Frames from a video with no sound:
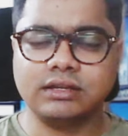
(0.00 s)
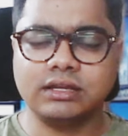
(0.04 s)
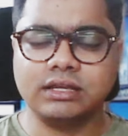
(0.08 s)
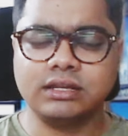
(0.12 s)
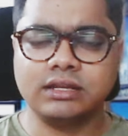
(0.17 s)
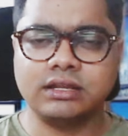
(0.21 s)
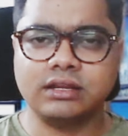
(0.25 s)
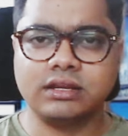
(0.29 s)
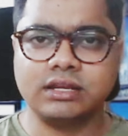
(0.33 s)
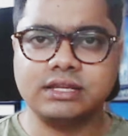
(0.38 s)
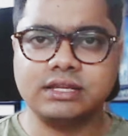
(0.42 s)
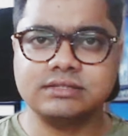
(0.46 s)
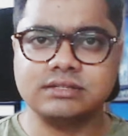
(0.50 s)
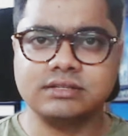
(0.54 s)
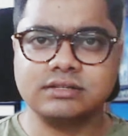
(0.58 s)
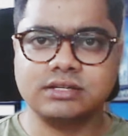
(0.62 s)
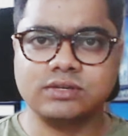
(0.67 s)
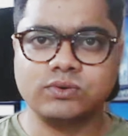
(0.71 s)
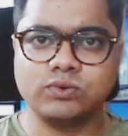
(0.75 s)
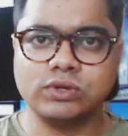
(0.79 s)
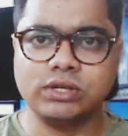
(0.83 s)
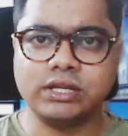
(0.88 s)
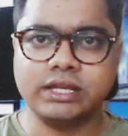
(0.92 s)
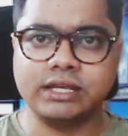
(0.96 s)
in a
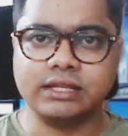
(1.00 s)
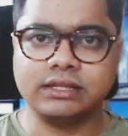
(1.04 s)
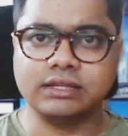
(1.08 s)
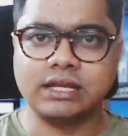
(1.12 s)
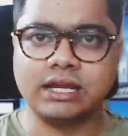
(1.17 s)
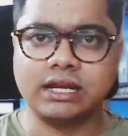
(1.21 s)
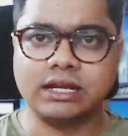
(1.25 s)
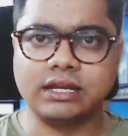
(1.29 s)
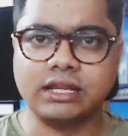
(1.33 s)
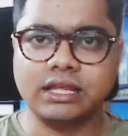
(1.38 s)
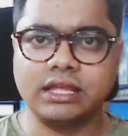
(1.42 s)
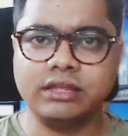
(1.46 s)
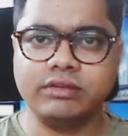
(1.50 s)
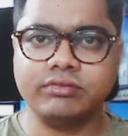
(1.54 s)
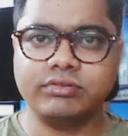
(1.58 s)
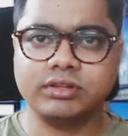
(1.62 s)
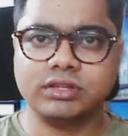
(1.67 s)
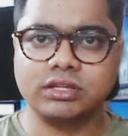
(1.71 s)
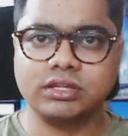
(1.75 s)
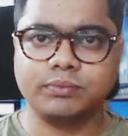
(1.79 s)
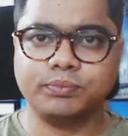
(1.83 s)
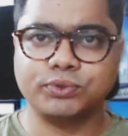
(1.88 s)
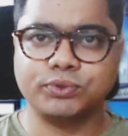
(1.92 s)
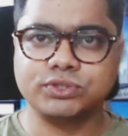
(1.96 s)
recent ruling that
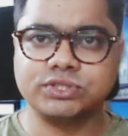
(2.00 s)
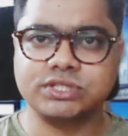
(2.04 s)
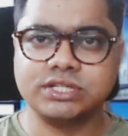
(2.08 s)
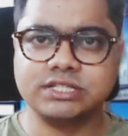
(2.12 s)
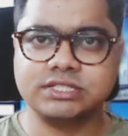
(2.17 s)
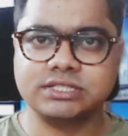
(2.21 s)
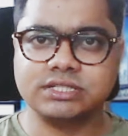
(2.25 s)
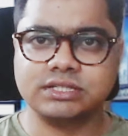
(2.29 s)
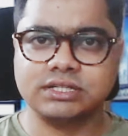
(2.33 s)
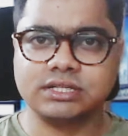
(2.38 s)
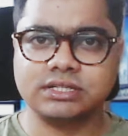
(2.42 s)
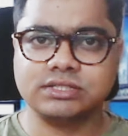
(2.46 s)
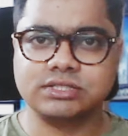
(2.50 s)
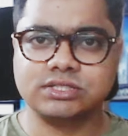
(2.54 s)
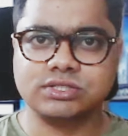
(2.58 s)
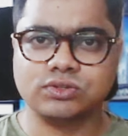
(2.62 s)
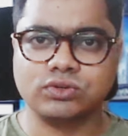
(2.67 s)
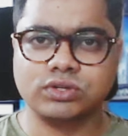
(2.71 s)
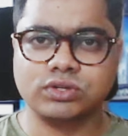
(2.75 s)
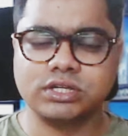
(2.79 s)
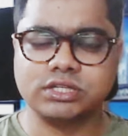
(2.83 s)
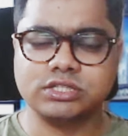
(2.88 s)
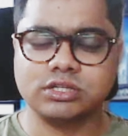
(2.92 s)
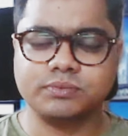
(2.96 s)
even the possession and
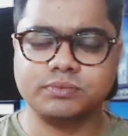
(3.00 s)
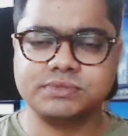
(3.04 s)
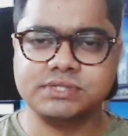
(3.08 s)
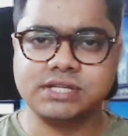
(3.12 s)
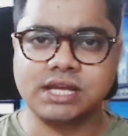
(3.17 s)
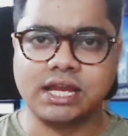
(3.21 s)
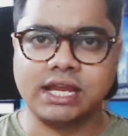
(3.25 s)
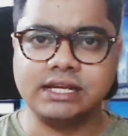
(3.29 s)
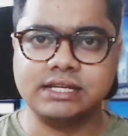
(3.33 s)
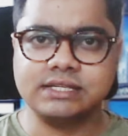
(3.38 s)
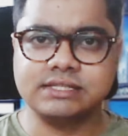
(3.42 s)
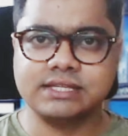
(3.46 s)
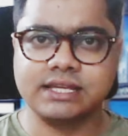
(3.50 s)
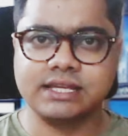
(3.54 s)
storage of child